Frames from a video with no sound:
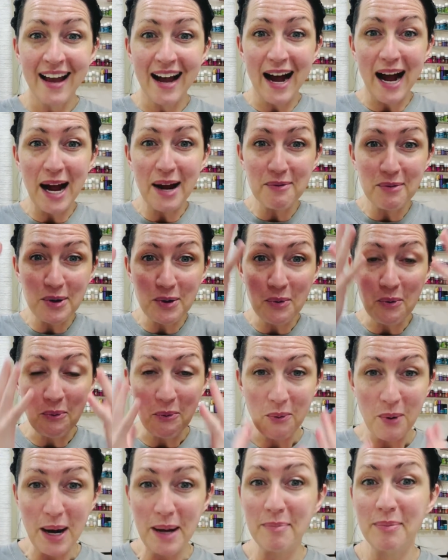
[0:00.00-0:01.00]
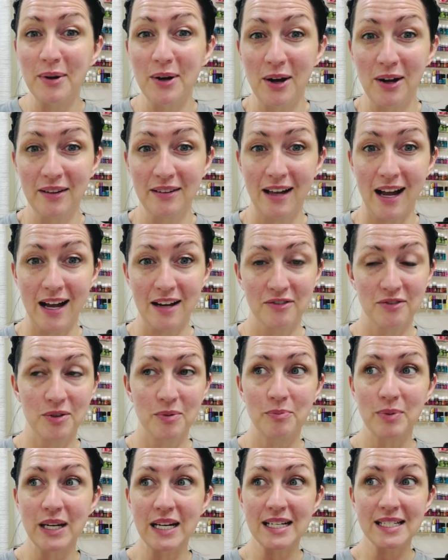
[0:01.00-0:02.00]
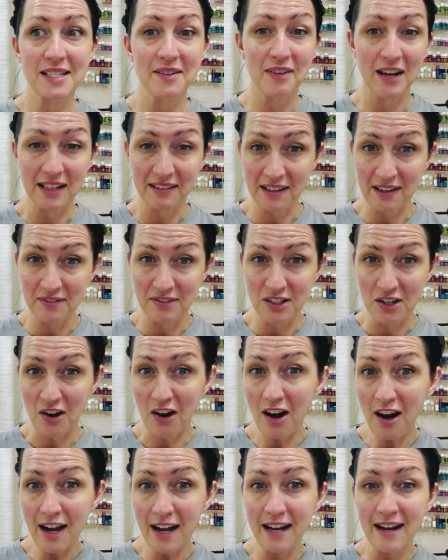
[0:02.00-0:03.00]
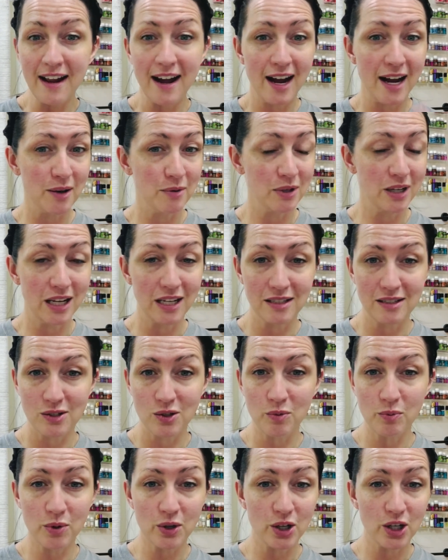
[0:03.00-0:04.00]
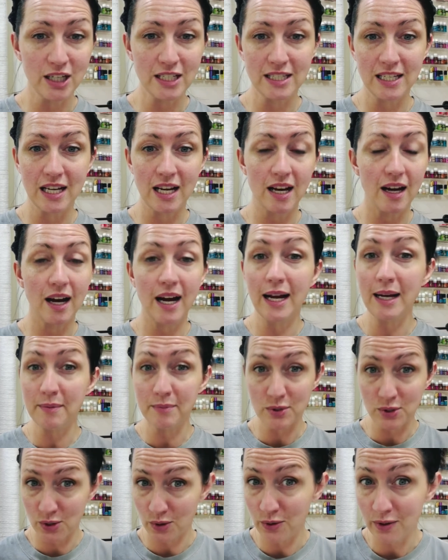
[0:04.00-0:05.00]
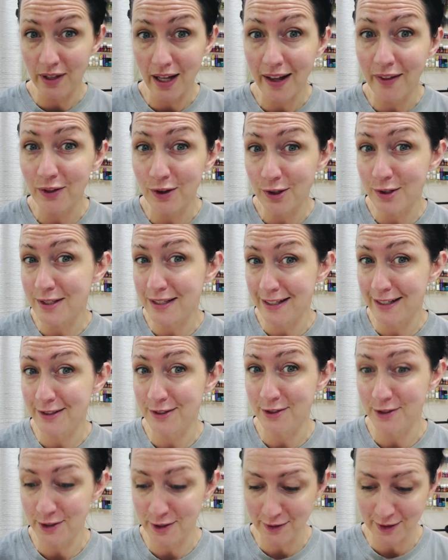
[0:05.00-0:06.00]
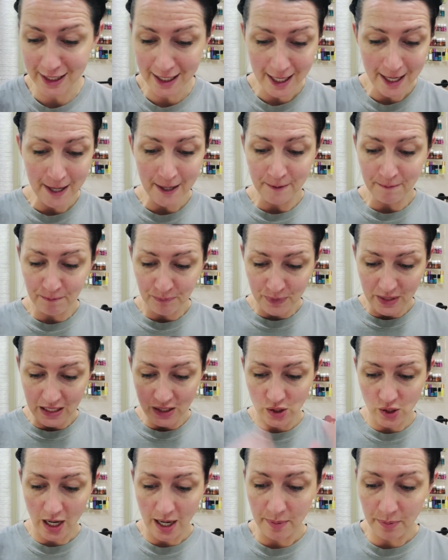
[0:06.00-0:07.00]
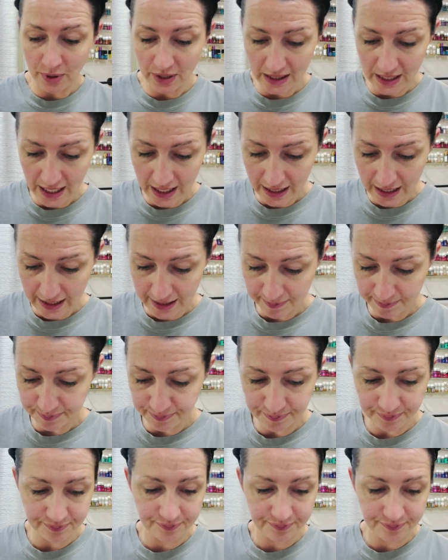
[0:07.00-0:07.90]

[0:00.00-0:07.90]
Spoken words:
I would wipe it all off because if I left it on, I would get super greasy. I am so glad those days are over. So I put that on.